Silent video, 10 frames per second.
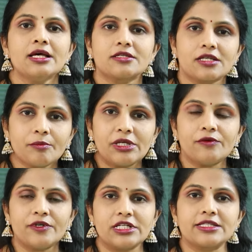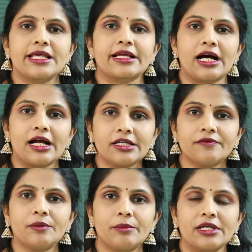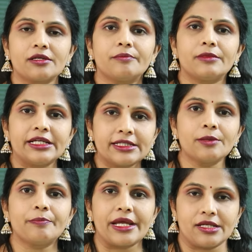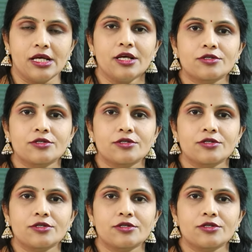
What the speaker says: Some individuals, they can't even bear a little pain,